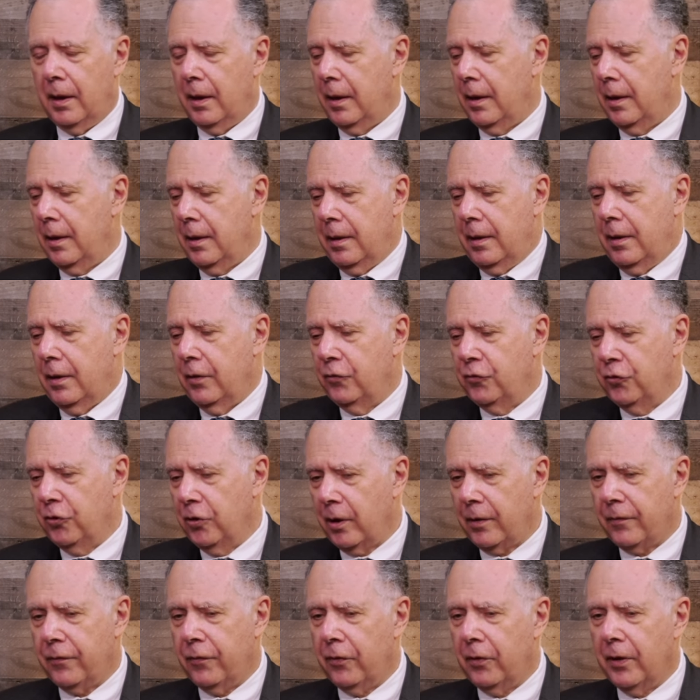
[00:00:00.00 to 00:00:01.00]
Uh, the
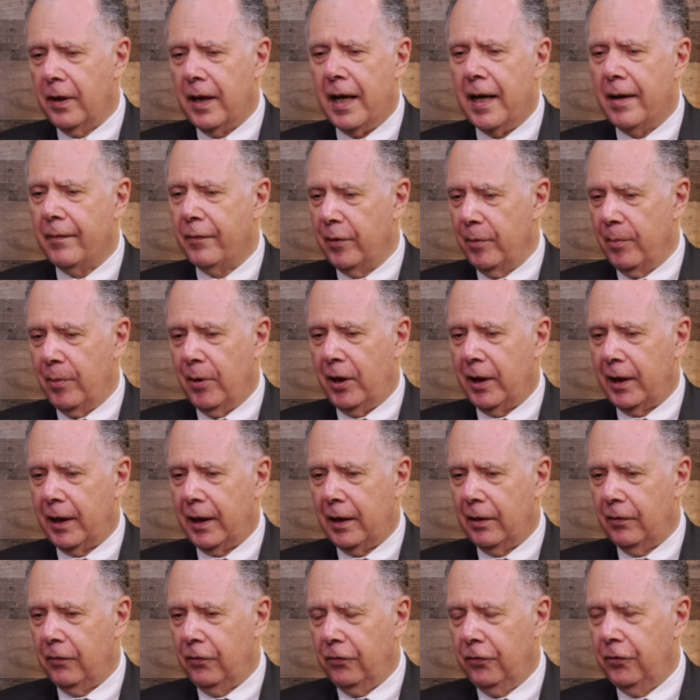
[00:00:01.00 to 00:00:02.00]
trick for
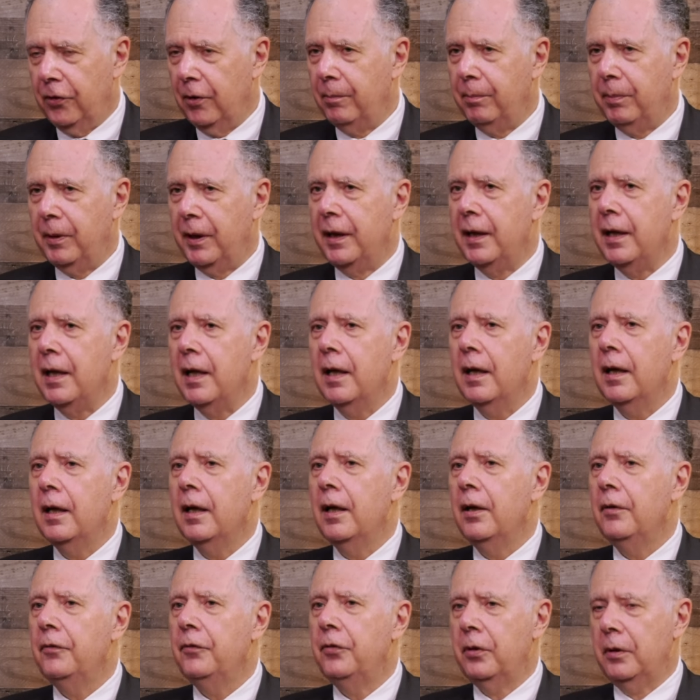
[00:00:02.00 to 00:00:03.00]
everybody is simply
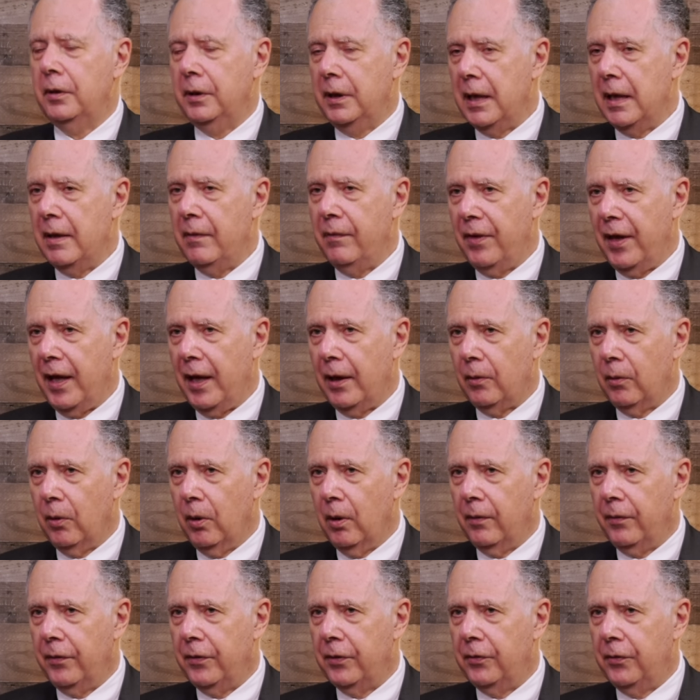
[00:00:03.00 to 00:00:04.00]
to leave that
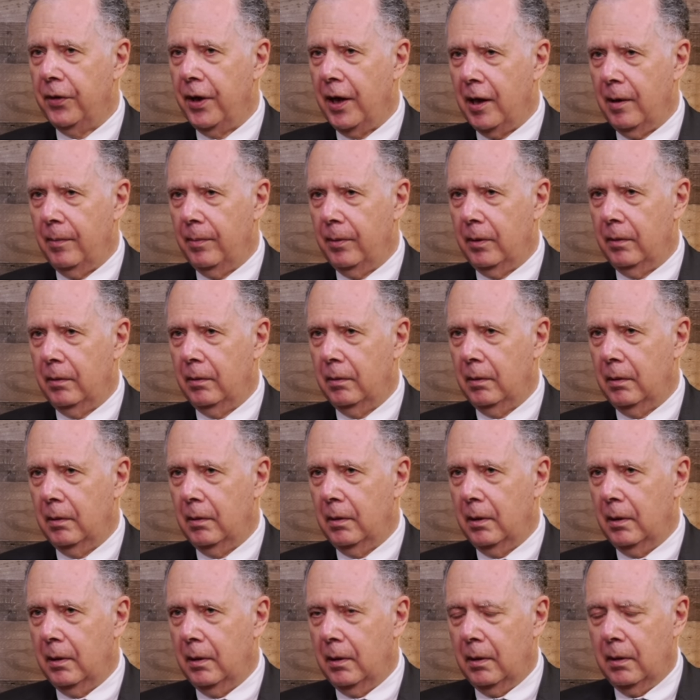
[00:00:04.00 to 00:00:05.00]
off the table
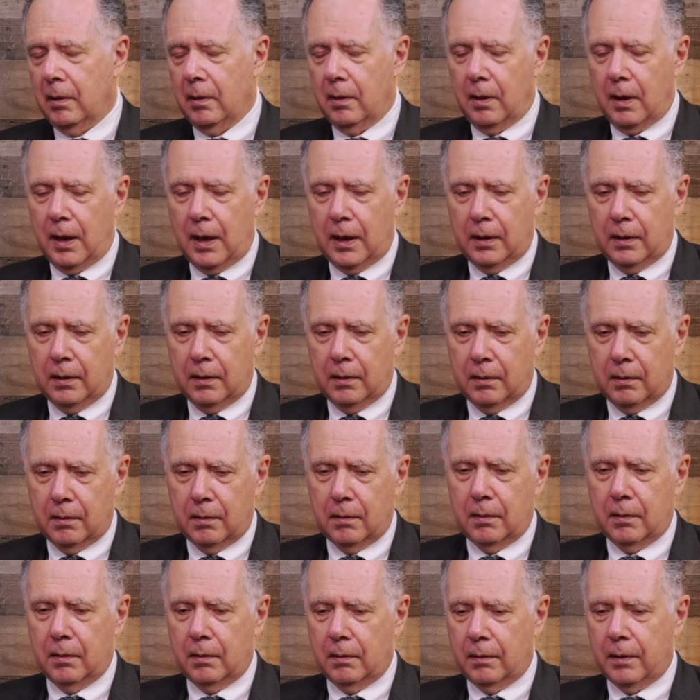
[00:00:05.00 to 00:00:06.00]
and
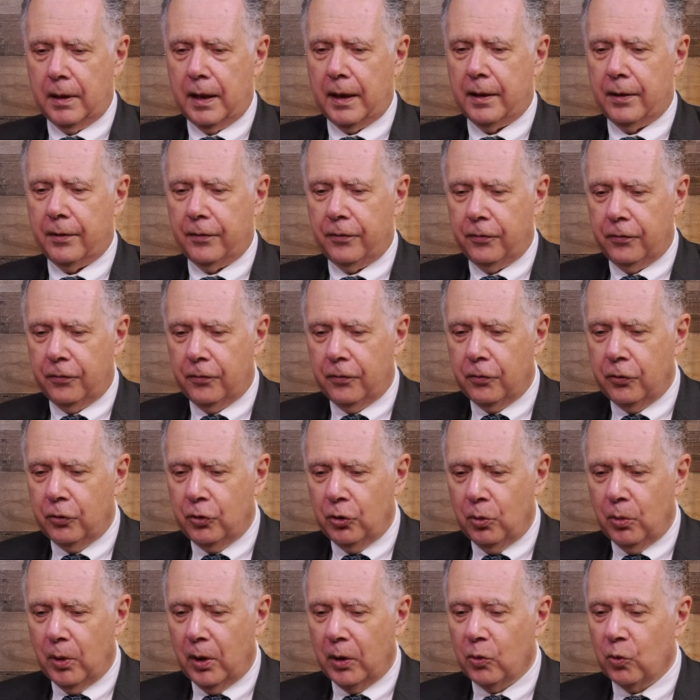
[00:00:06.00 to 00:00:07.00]
let us
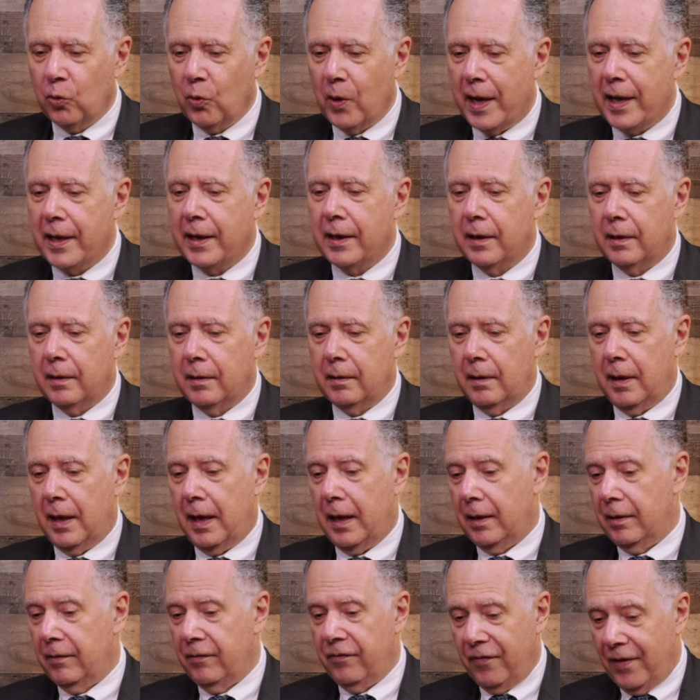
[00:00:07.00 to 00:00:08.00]
do what Reagan
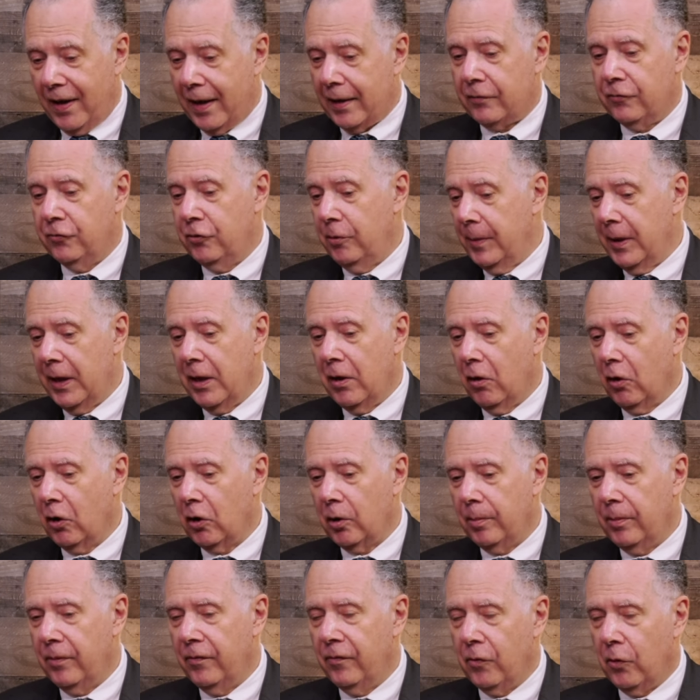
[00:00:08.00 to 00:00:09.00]
and, in fact, Jimmy
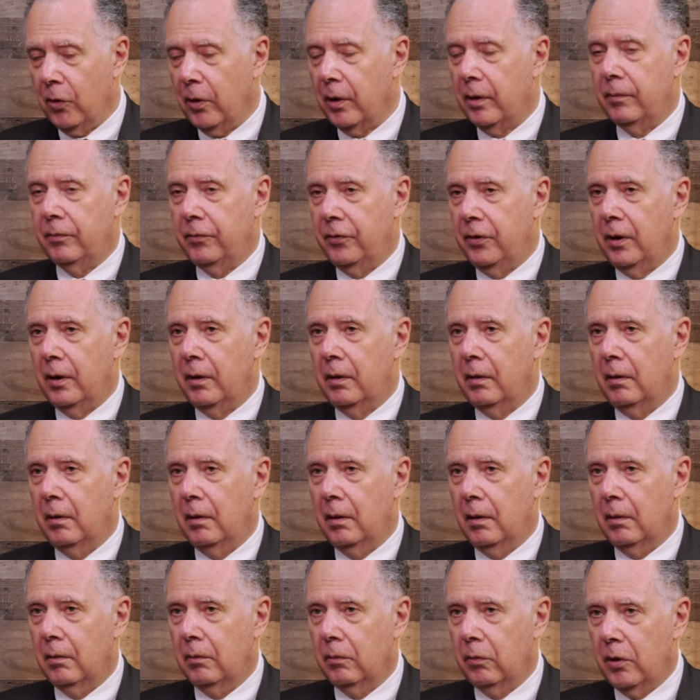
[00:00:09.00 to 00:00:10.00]
Carter before him did
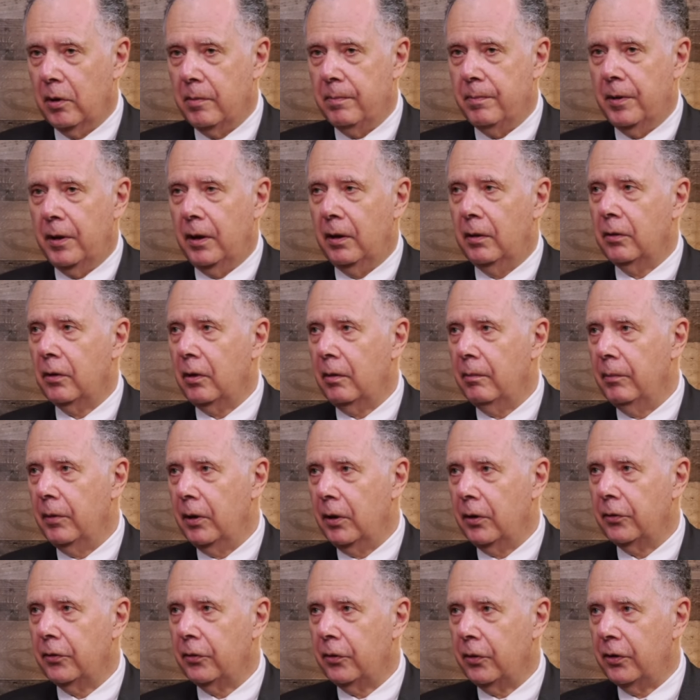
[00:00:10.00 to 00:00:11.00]
rebuild our
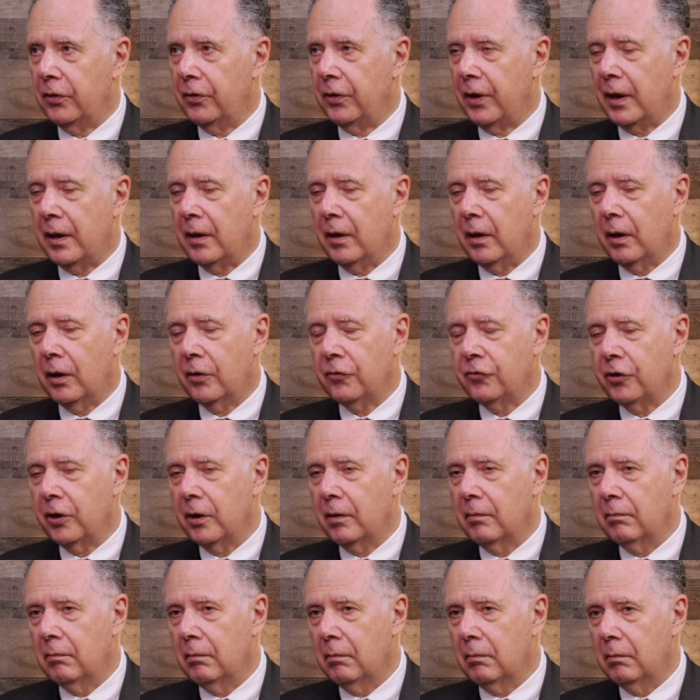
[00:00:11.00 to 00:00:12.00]
military
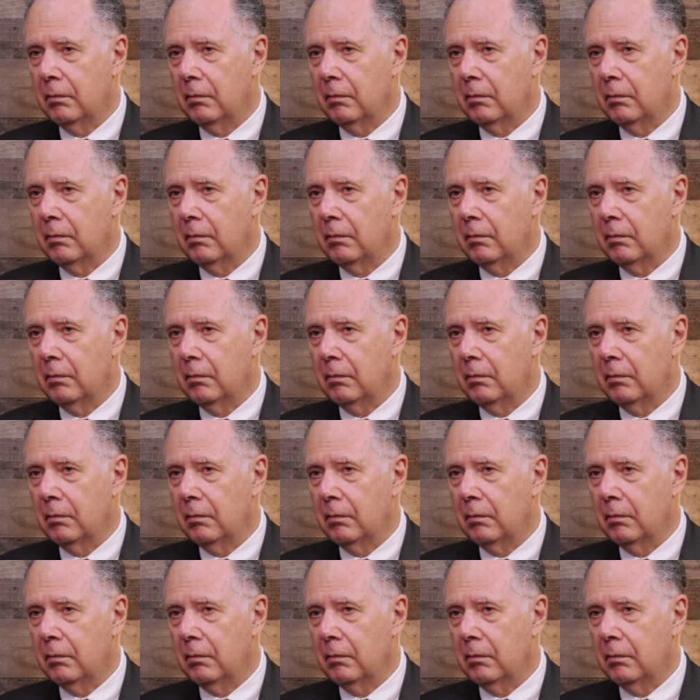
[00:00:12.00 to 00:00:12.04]
technology.